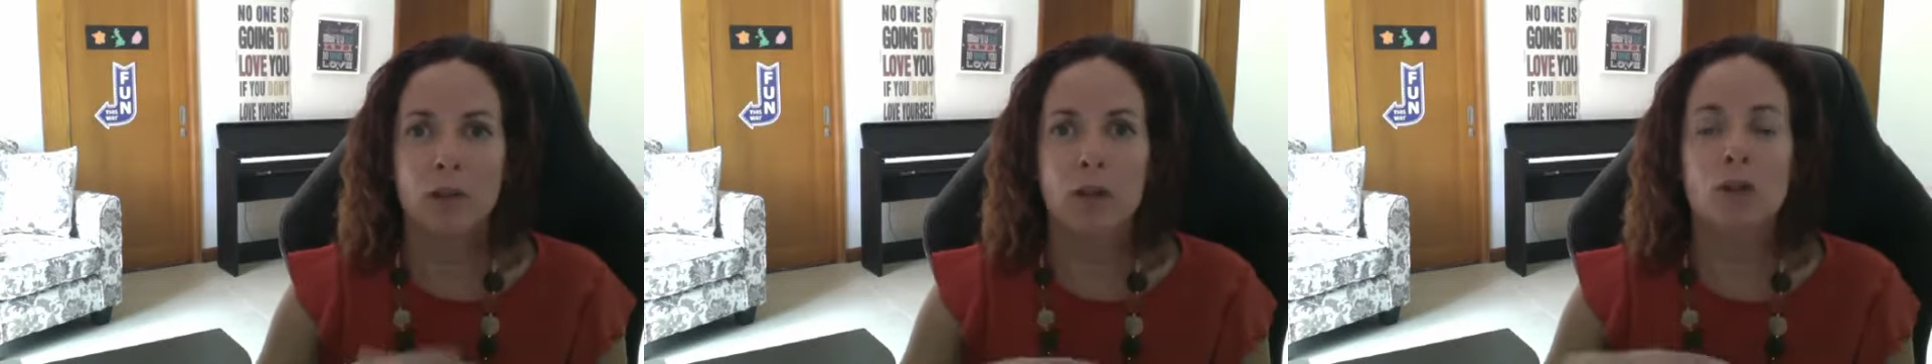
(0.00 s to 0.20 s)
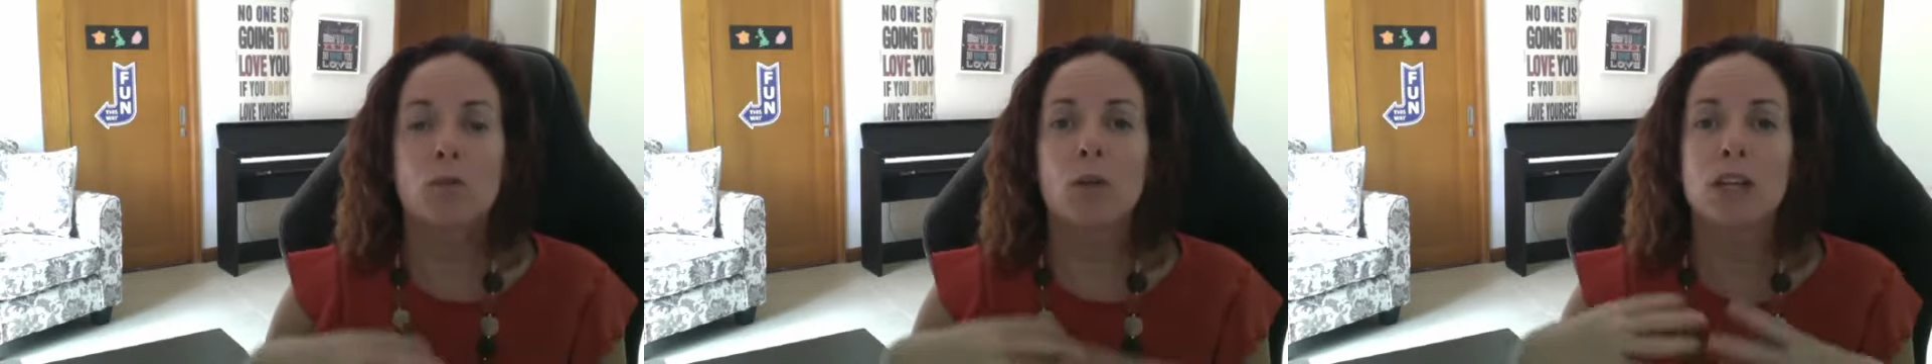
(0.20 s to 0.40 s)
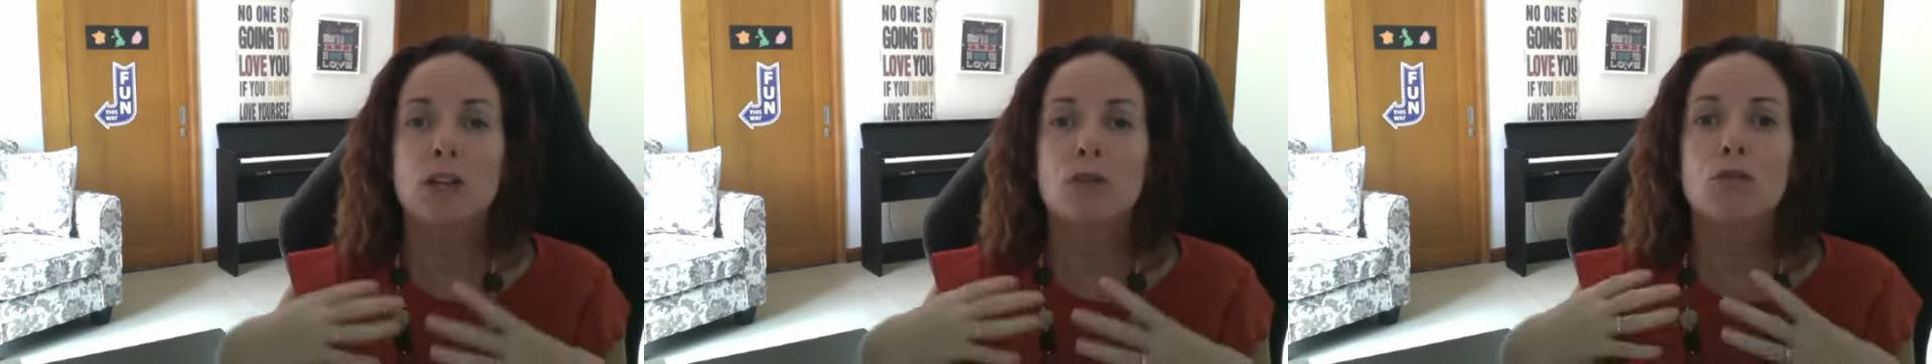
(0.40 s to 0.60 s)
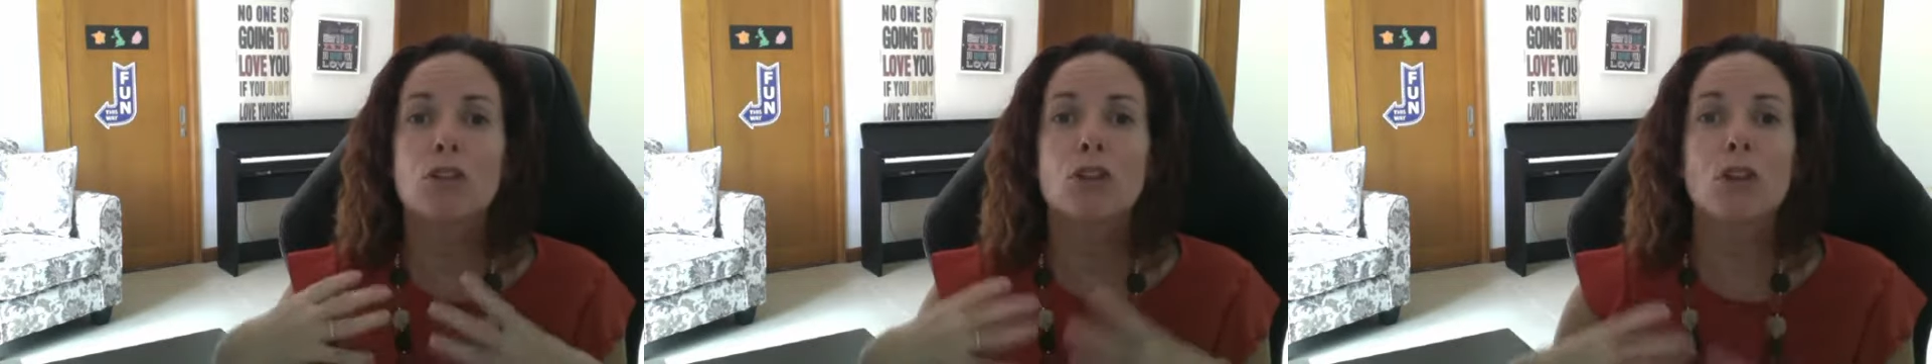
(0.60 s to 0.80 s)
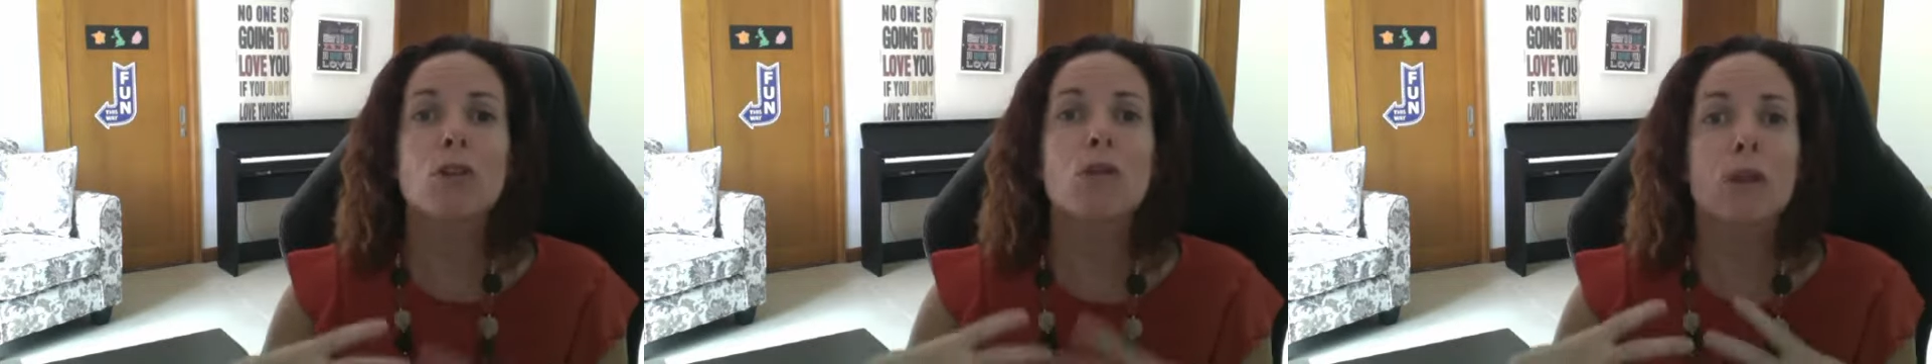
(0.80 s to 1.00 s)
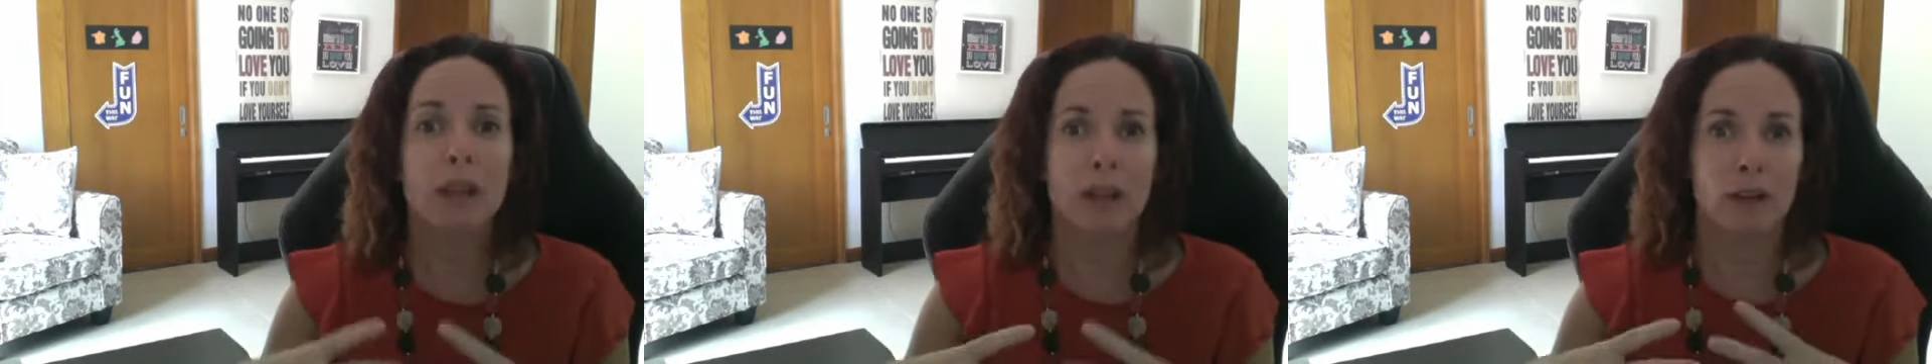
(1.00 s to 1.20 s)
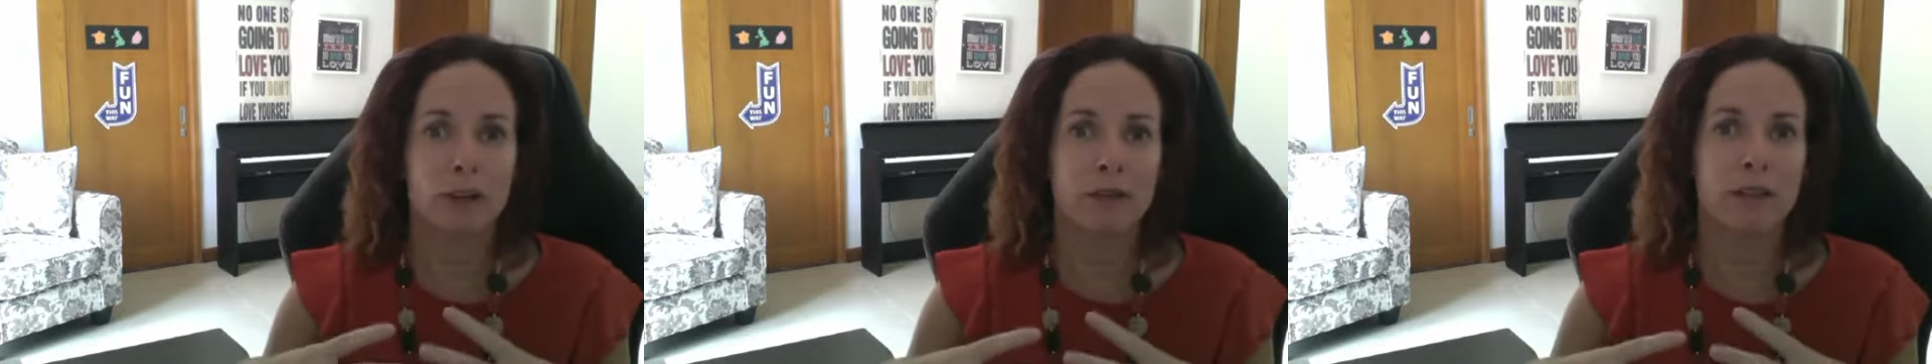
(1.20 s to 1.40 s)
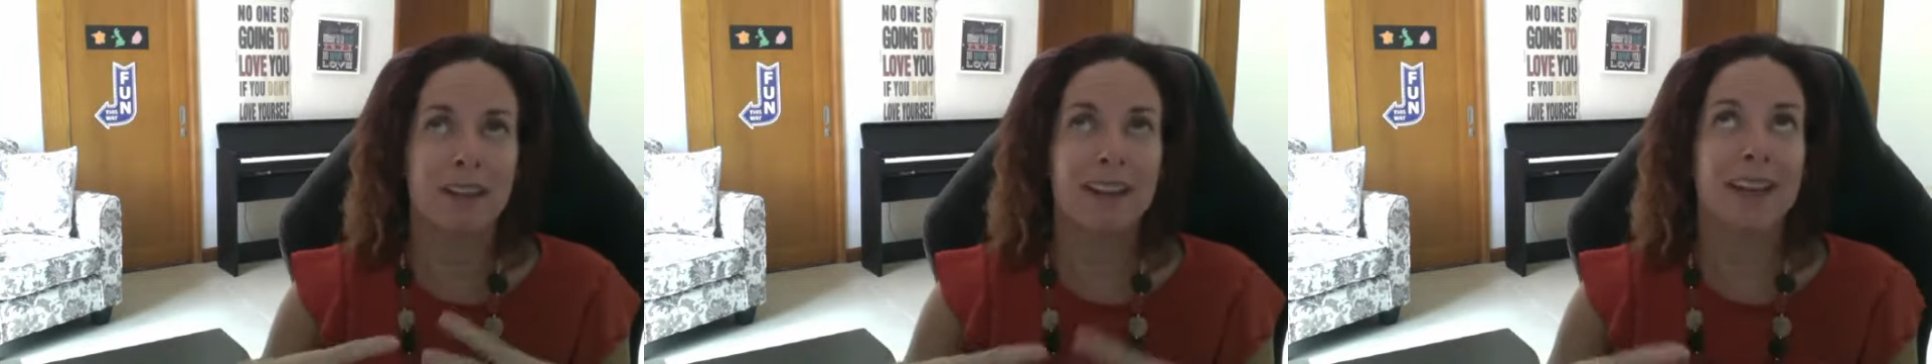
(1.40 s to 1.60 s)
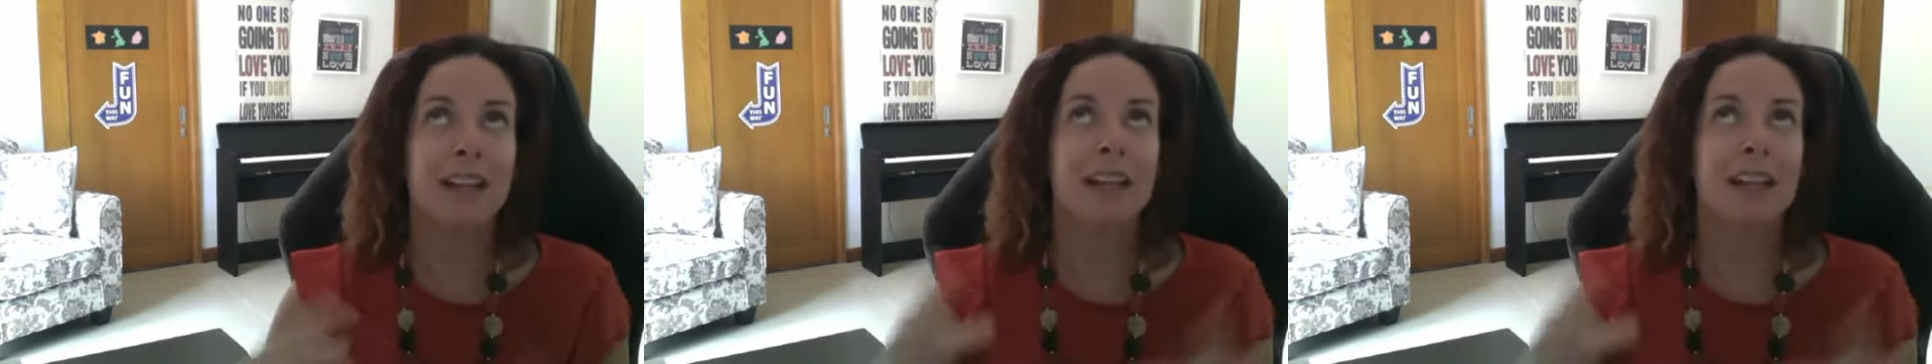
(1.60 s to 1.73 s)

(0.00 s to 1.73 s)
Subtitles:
because when you do get over that,